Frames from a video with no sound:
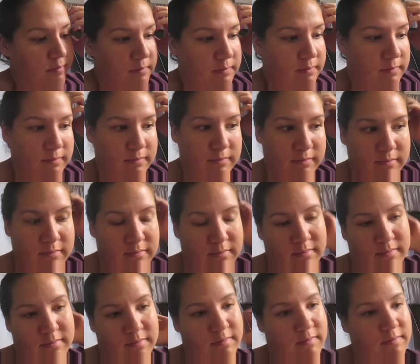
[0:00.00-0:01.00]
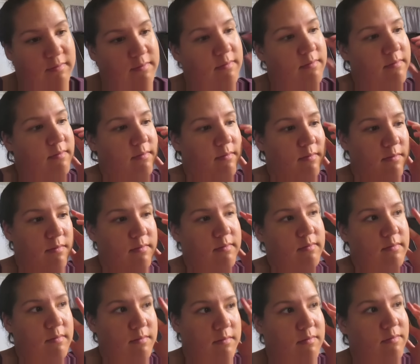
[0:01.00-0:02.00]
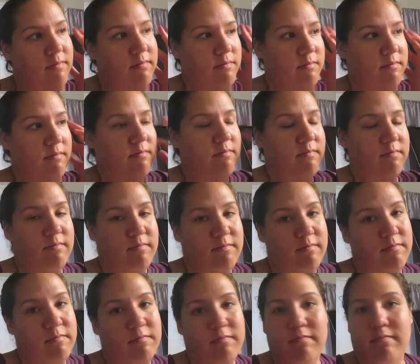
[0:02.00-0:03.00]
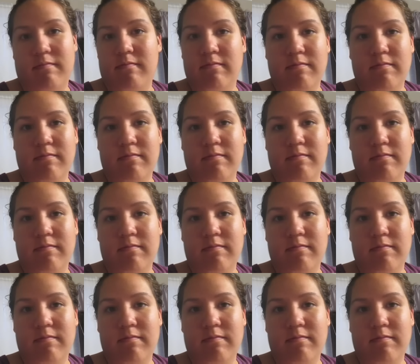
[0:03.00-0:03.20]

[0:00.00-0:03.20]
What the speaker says: Nobody speaks.